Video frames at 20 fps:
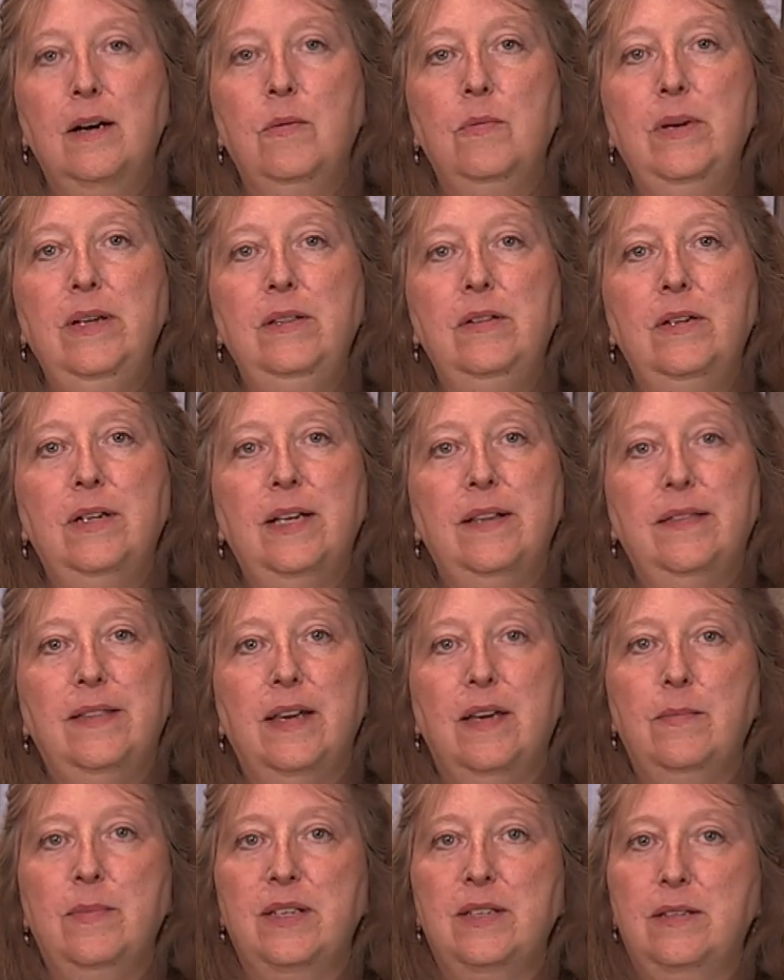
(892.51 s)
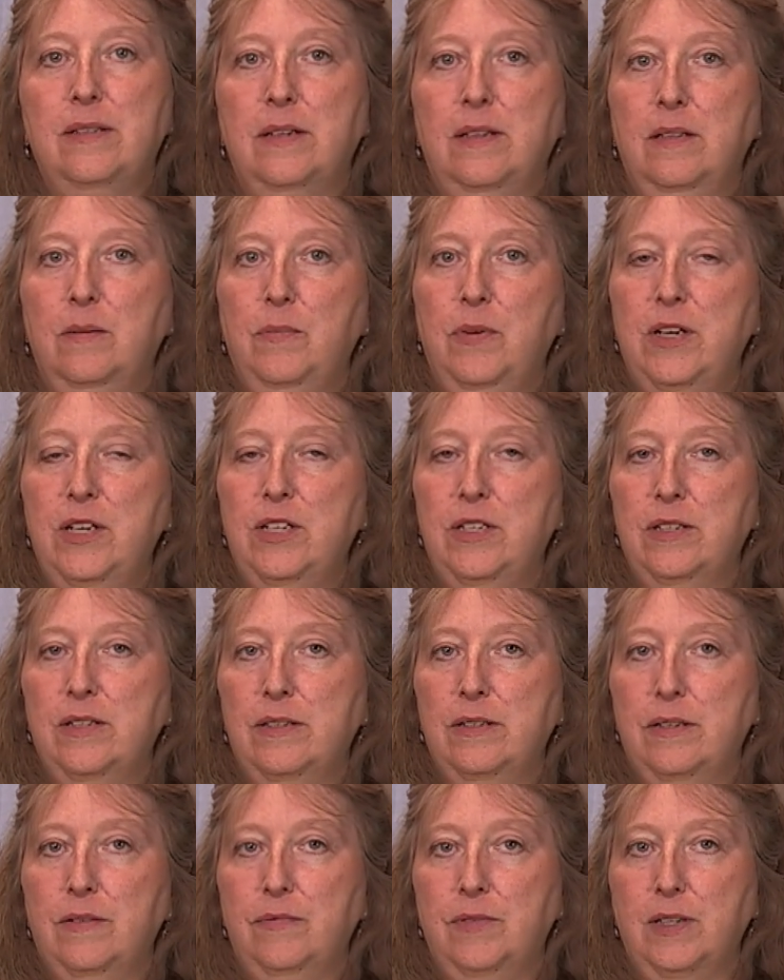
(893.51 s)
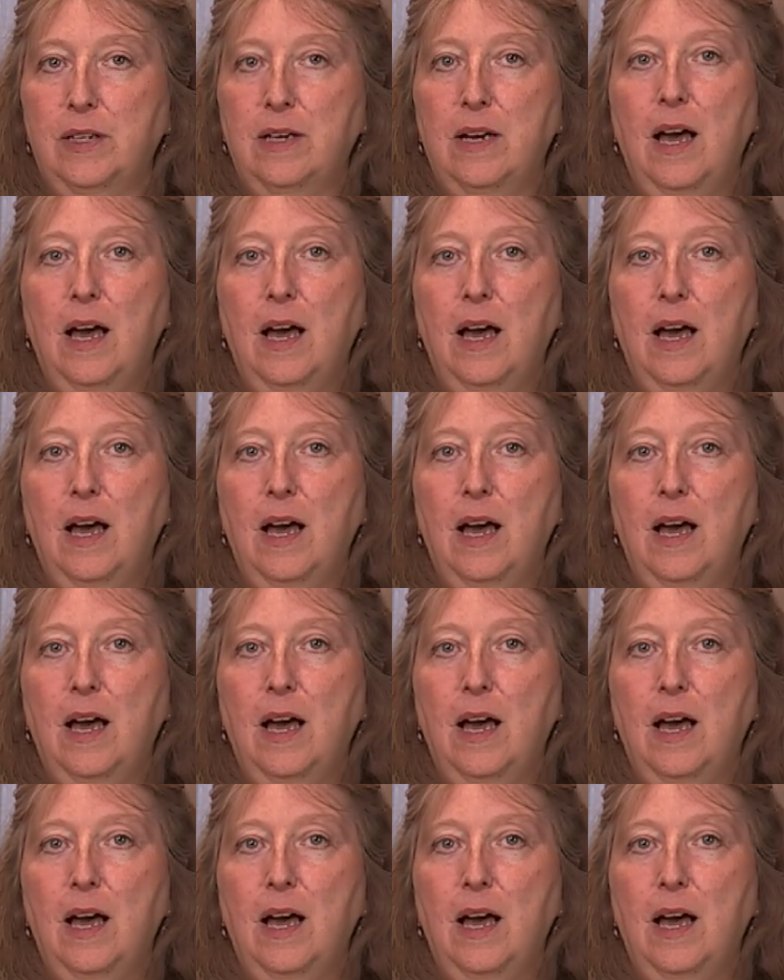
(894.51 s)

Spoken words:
We look at them as celebrations of the